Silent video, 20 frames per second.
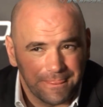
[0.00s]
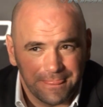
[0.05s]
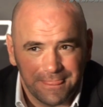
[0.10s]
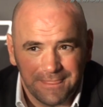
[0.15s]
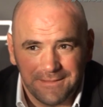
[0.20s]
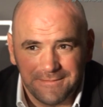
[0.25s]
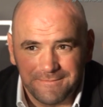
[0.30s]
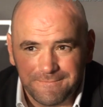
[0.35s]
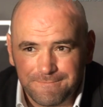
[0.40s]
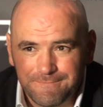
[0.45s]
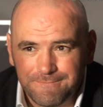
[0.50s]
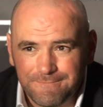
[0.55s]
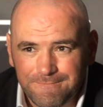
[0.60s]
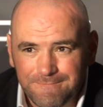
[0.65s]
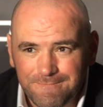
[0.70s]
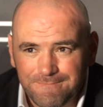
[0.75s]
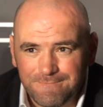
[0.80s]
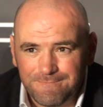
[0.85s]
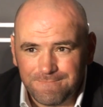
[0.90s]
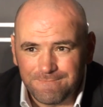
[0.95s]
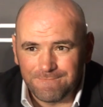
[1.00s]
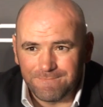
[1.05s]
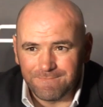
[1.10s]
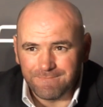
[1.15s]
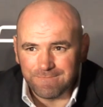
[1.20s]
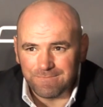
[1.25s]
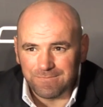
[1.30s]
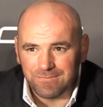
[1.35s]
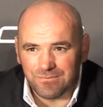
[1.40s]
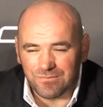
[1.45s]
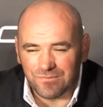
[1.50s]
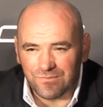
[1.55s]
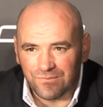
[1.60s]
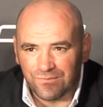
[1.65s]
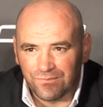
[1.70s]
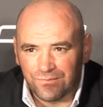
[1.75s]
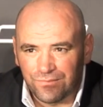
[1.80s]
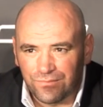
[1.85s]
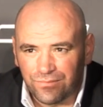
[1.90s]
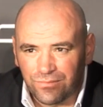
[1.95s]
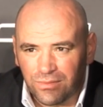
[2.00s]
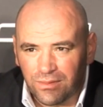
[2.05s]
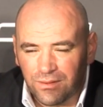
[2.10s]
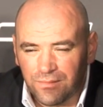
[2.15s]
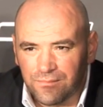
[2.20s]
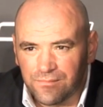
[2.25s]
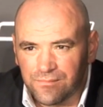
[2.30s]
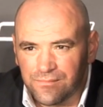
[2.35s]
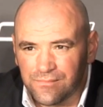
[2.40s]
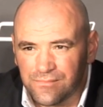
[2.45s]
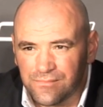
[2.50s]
Roy Nelson had a fight on January